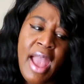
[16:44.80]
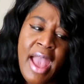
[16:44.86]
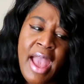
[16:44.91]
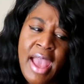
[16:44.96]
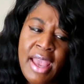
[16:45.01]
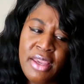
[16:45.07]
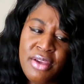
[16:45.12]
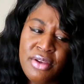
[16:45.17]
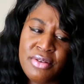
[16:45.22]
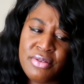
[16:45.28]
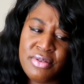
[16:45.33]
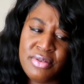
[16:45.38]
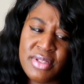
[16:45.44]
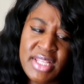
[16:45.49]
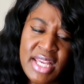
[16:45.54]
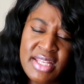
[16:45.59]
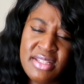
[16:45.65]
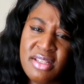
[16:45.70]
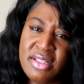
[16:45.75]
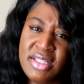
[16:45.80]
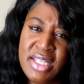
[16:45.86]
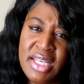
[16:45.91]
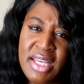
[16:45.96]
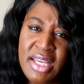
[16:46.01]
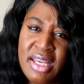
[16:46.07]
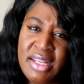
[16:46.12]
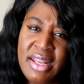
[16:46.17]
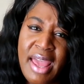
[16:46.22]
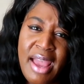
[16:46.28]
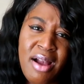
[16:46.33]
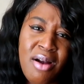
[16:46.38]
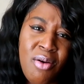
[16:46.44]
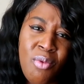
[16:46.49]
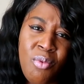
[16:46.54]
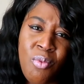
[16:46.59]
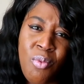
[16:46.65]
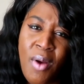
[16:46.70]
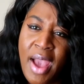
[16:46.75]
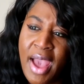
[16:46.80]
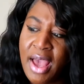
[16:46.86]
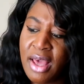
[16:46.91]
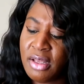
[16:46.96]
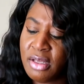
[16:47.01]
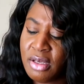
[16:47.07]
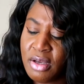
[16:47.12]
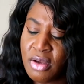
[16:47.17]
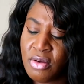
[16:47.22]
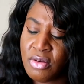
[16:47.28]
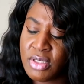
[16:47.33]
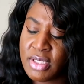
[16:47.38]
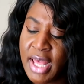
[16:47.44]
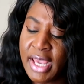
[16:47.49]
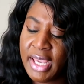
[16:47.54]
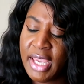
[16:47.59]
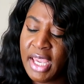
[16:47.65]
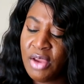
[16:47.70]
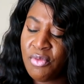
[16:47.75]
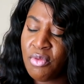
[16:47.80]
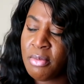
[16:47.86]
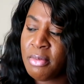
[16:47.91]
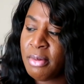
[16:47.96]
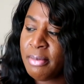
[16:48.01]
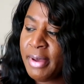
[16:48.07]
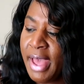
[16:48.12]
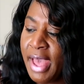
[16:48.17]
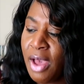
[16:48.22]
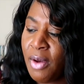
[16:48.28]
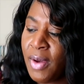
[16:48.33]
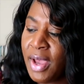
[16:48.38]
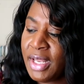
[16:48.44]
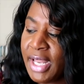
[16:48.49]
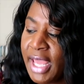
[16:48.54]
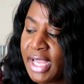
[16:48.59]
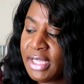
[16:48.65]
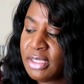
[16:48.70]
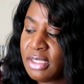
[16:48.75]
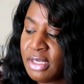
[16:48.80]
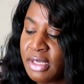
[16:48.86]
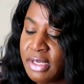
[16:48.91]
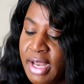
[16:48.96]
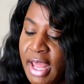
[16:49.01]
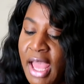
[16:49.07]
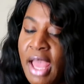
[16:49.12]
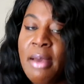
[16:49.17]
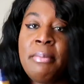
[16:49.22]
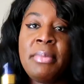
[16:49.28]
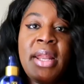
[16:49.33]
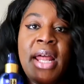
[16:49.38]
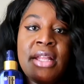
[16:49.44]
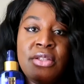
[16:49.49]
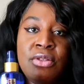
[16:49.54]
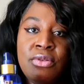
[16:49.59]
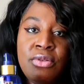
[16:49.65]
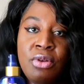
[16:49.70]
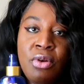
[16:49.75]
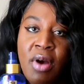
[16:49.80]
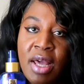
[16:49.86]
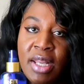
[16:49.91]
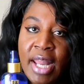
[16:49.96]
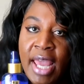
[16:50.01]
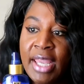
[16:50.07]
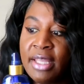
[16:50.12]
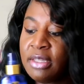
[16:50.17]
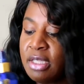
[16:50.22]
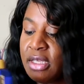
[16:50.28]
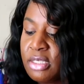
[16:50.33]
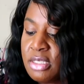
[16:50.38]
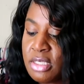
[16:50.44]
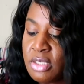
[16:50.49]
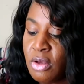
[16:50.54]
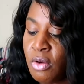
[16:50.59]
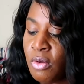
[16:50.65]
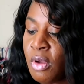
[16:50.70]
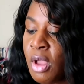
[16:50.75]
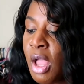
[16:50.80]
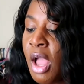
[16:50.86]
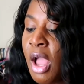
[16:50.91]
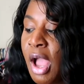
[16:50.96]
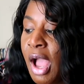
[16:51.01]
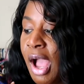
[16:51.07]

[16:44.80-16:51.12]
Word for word: i used it's a 10 like a while ago so i can't remember how i liked it or not but i do know i like this so